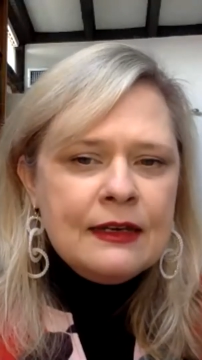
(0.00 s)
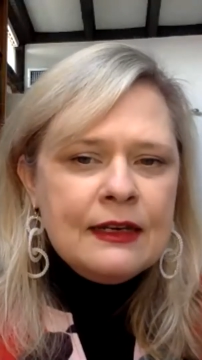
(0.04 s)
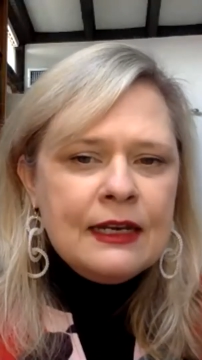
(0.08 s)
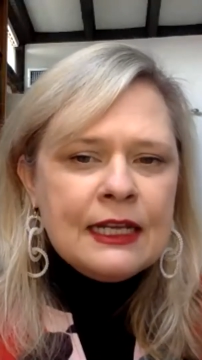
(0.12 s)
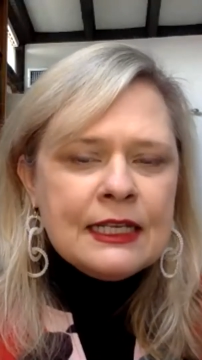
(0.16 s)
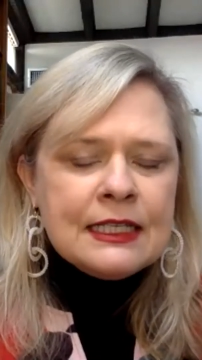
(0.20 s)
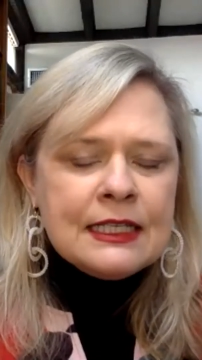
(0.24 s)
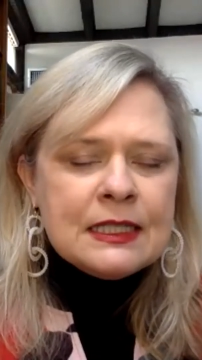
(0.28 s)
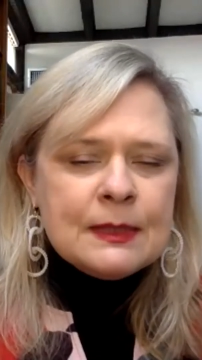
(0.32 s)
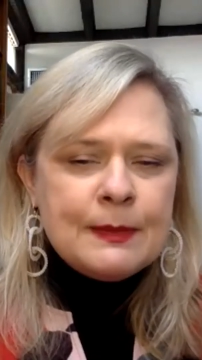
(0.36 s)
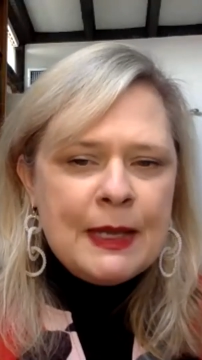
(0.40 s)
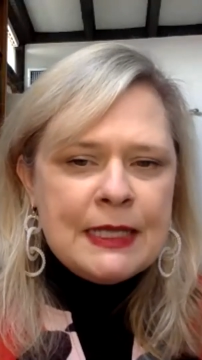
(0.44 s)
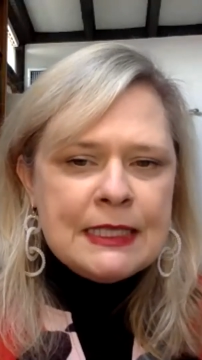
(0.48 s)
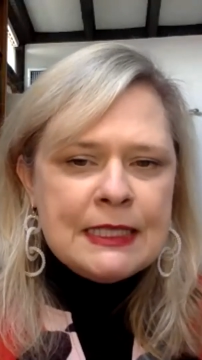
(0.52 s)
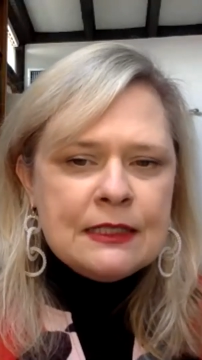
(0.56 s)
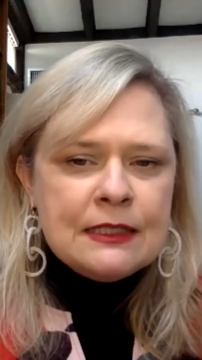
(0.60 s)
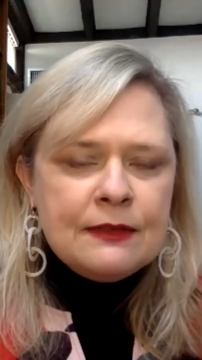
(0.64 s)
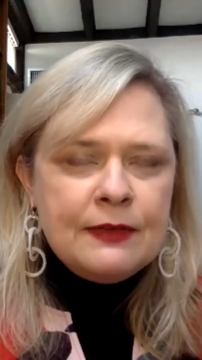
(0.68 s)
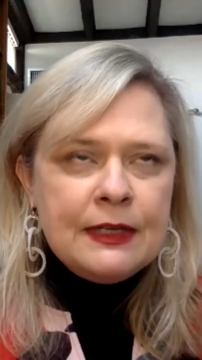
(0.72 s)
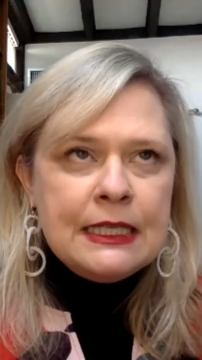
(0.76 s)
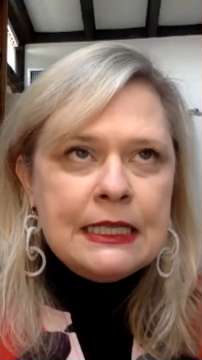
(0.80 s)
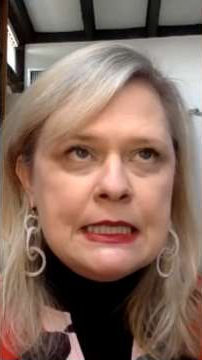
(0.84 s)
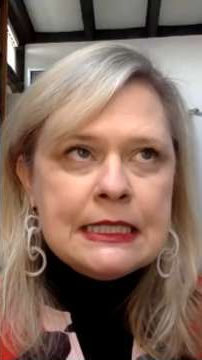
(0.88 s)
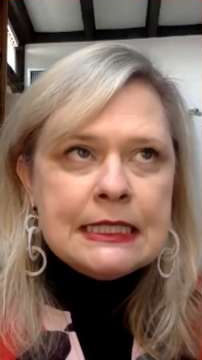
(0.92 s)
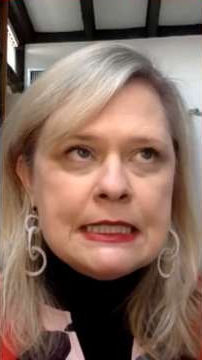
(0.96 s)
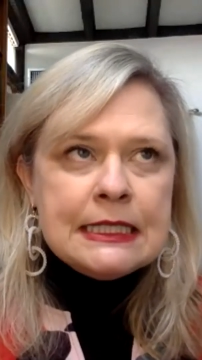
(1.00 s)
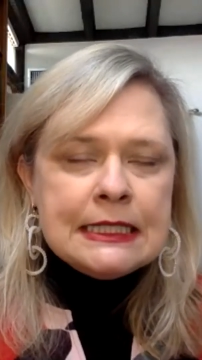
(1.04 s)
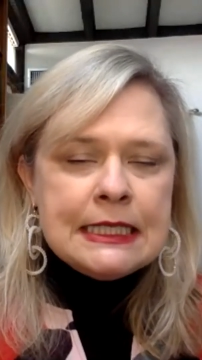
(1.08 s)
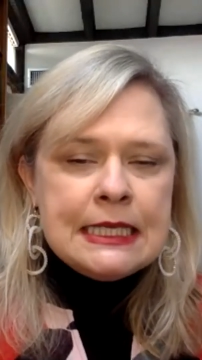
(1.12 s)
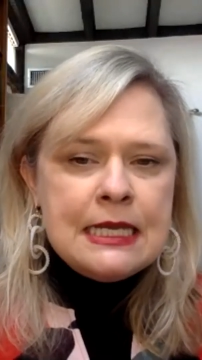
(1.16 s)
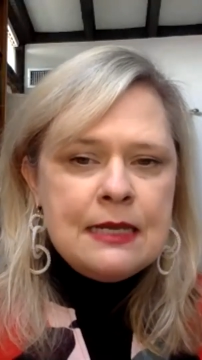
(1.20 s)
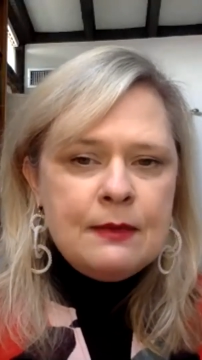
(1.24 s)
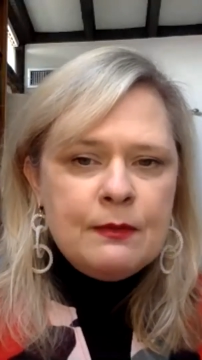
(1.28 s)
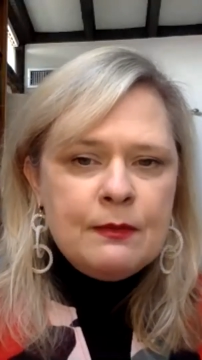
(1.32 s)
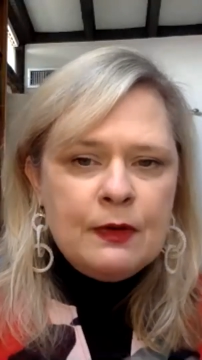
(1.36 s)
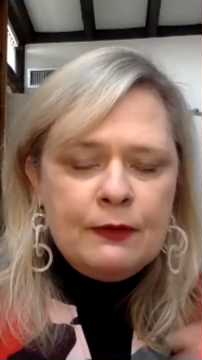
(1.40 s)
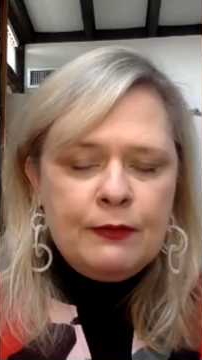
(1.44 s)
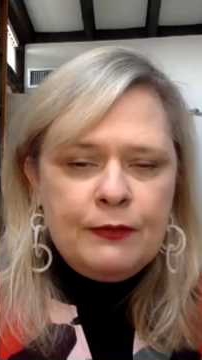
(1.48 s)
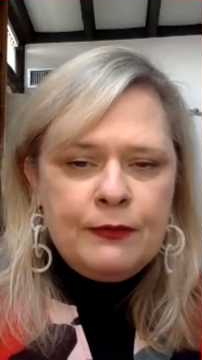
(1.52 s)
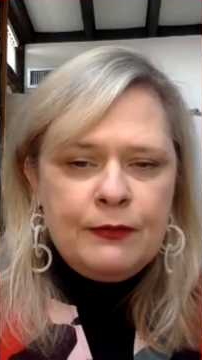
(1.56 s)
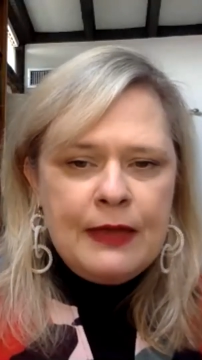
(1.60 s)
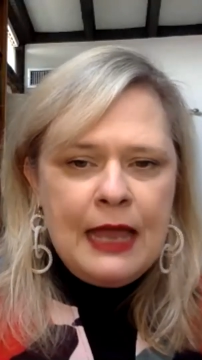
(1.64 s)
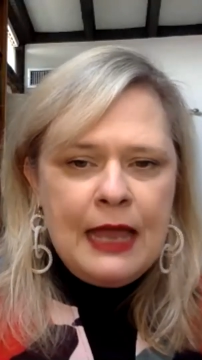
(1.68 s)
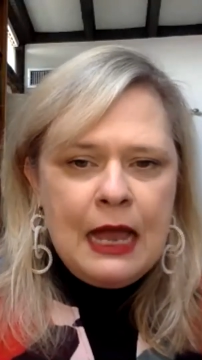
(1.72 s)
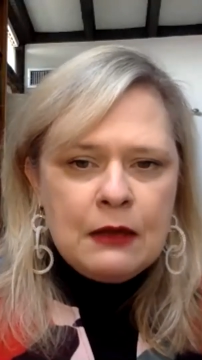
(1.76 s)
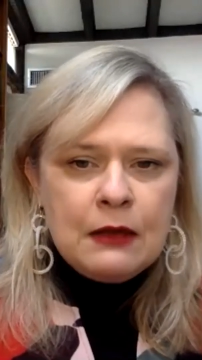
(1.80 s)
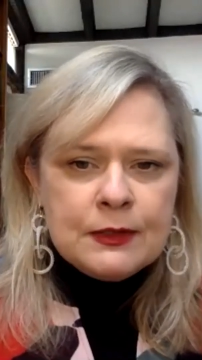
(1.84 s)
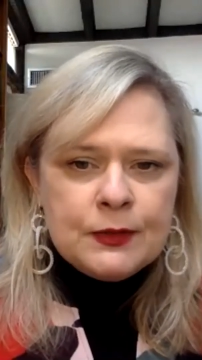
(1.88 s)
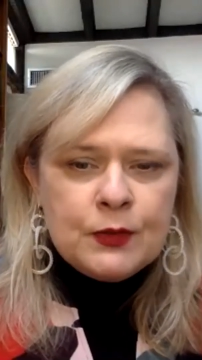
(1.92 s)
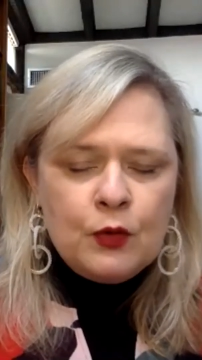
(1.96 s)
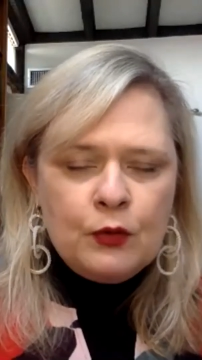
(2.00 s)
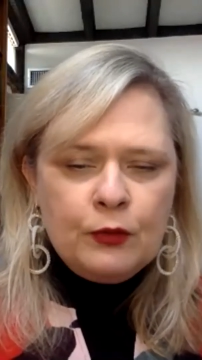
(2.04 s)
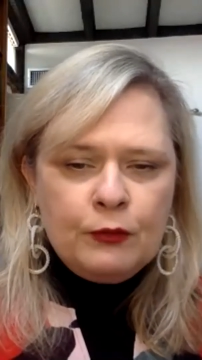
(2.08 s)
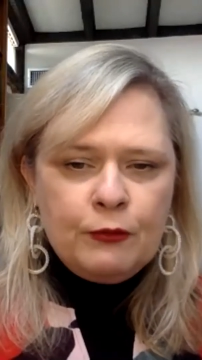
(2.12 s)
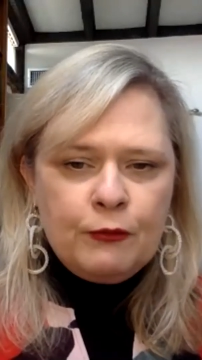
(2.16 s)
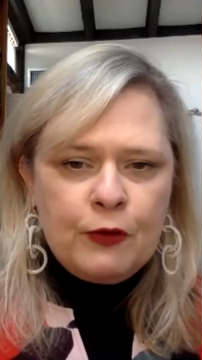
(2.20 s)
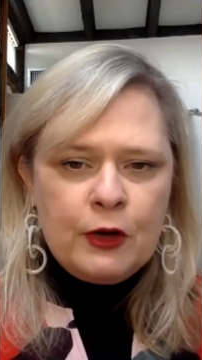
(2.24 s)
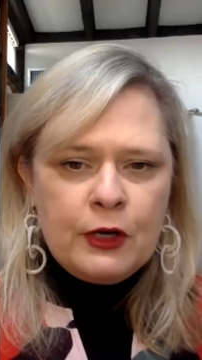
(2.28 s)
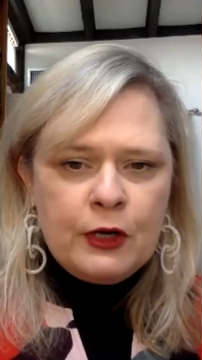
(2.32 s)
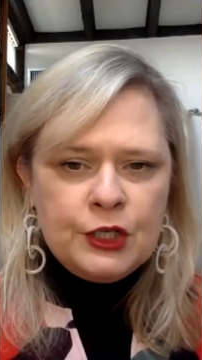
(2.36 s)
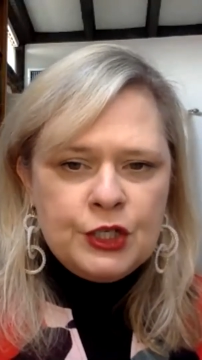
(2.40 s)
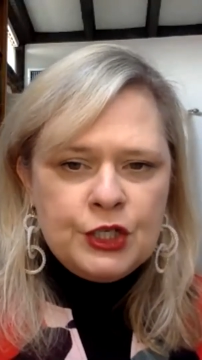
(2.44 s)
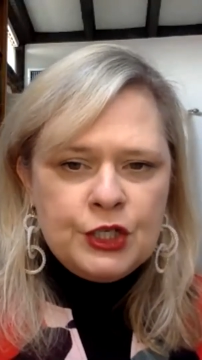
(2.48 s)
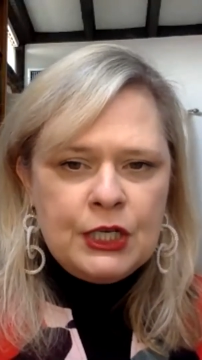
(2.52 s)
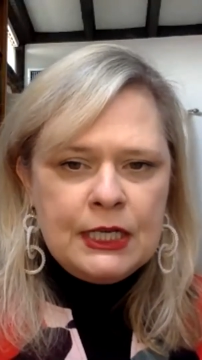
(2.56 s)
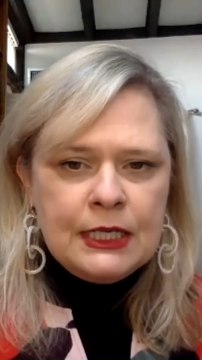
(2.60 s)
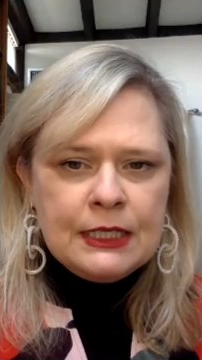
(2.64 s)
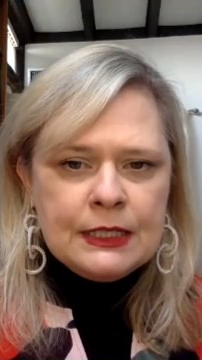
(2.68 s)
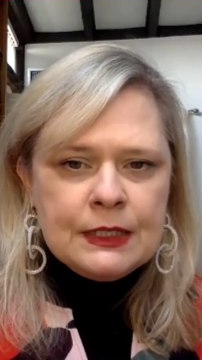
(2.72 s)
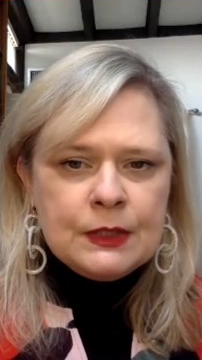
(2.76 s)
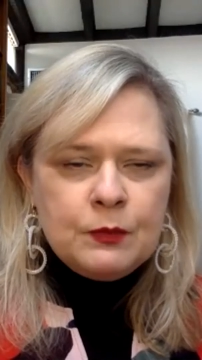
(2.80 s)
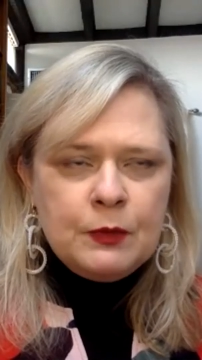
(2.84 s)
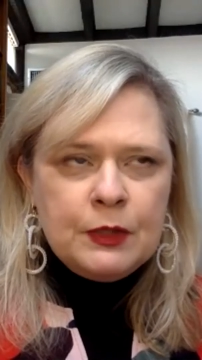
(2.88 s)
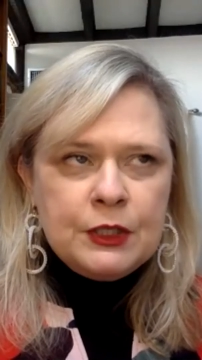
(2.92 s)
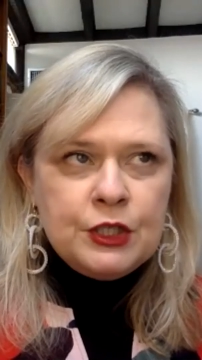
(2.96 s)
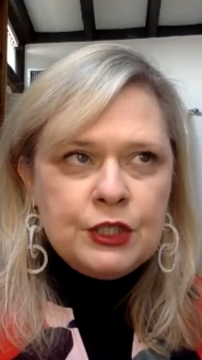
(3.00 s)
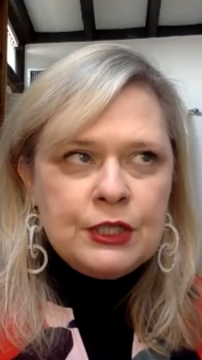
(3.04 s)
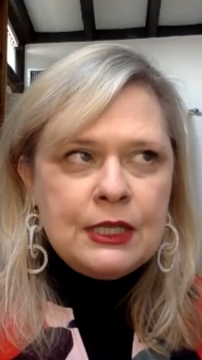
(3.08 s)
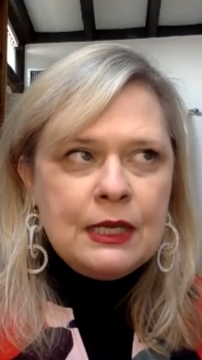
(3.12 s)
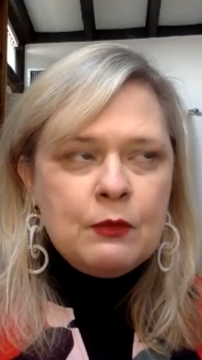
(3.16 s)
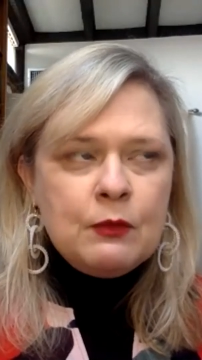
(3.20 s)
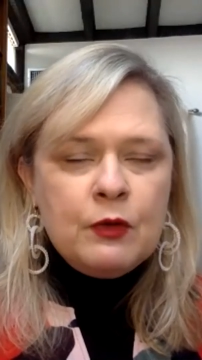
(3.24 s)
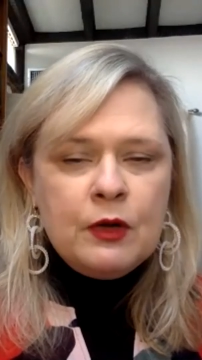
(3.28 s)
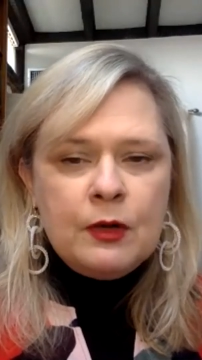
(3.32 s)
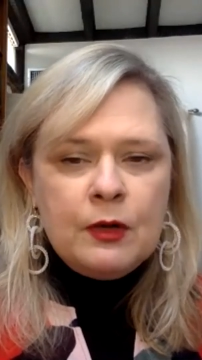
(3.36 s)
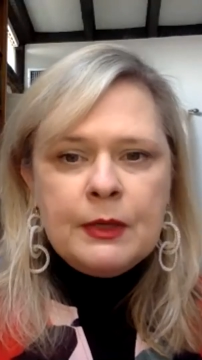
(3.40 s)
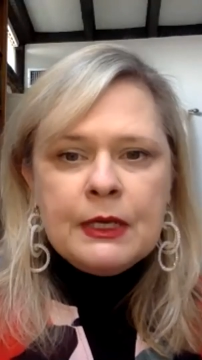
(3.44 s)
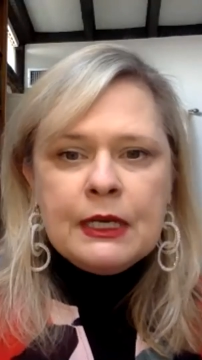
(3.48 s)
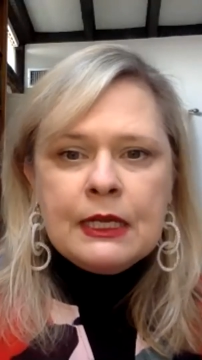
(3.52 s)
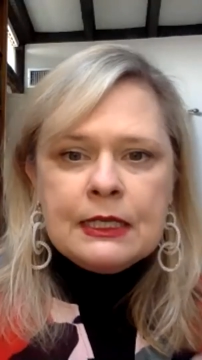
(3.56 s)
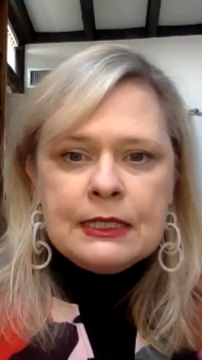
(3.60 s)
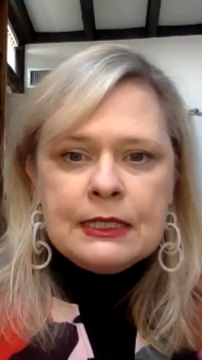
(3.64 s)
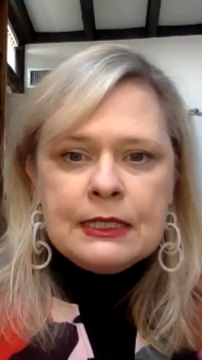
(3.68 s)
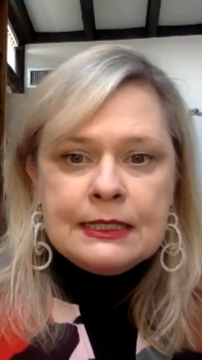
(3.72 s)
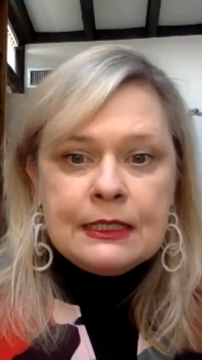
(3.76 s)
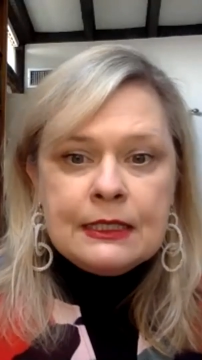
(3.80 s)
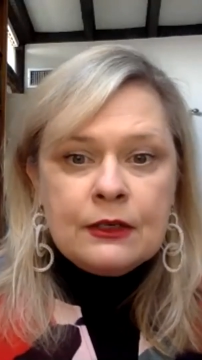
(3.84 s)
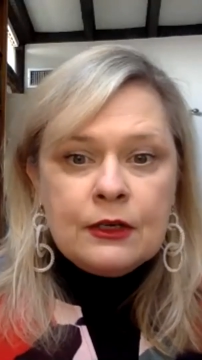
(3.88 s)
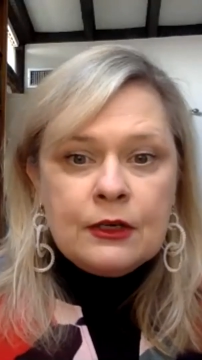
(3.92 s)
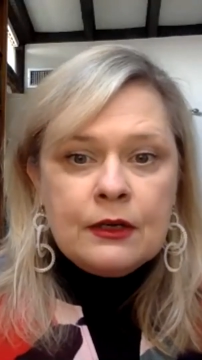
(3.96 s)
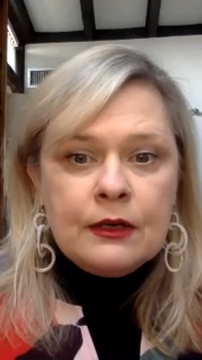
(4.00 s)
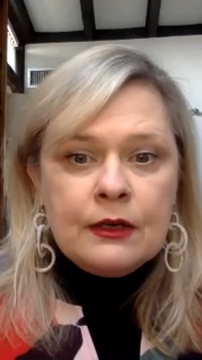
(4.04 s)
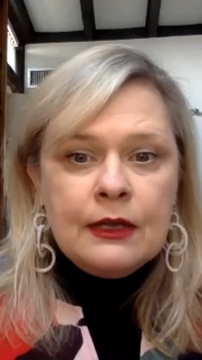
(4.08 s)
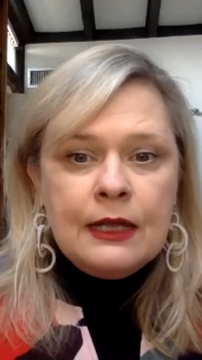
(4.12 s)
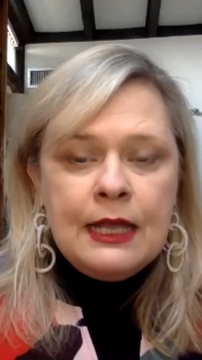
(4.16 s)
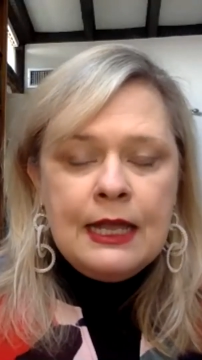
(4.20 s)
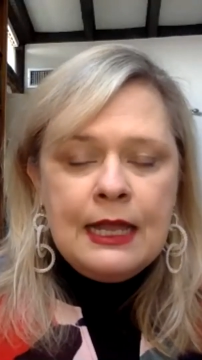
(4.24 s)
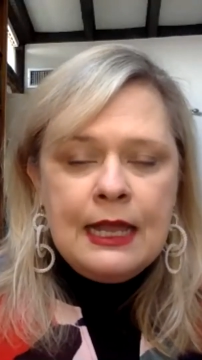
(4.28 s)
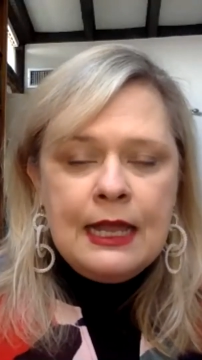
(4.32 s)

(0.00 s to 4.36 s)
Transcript: expensive in the scheme of household furnishings, which they would have been considered